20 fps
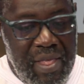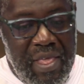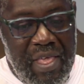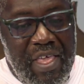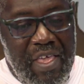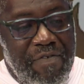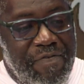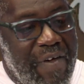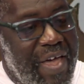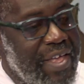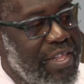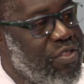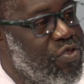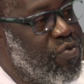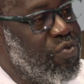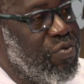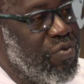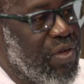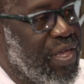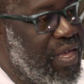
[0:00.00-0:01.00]
If I
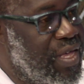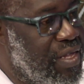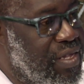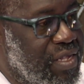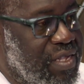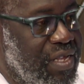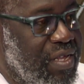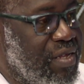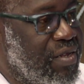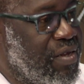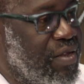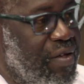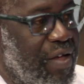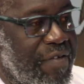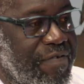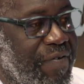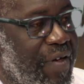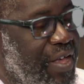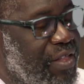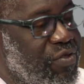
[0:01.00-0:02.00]
do
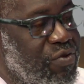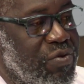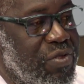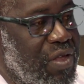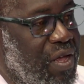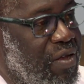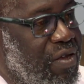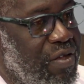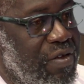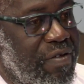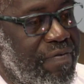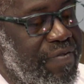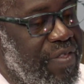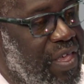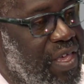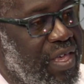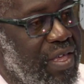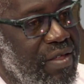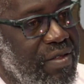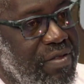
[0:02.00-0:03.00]
a lot of
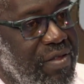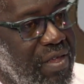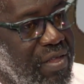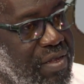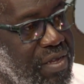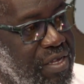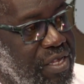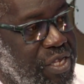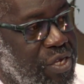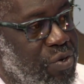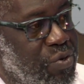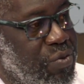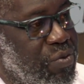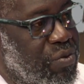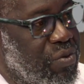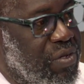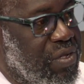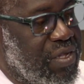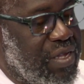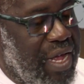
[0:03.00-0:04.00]
the
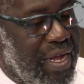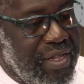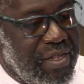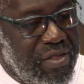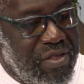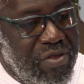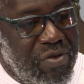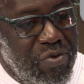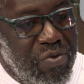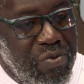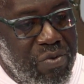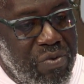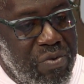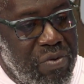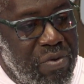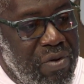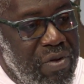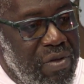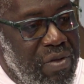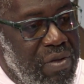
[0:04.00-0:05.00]
schools that
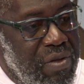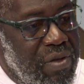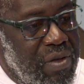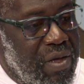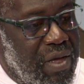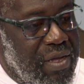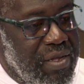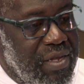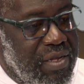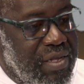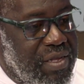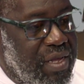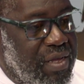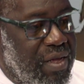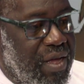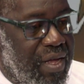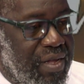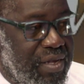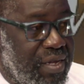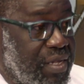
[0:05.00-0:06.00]
do
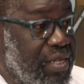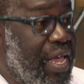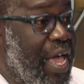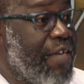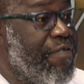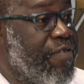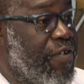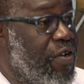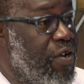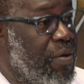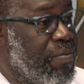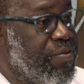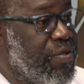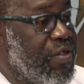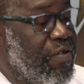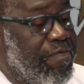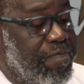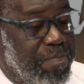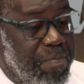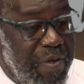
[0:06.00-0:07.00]
the dive clubs,
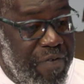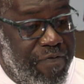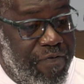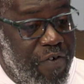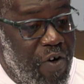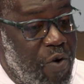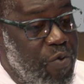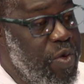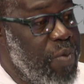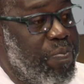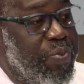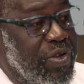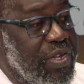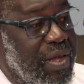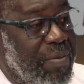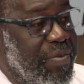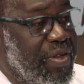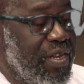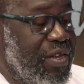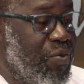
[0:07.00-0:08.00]
before we put
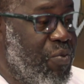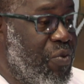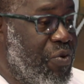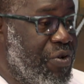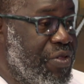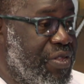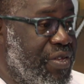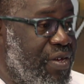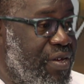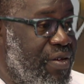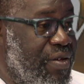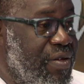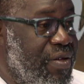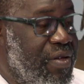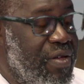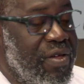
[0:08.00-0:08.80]
them in the water,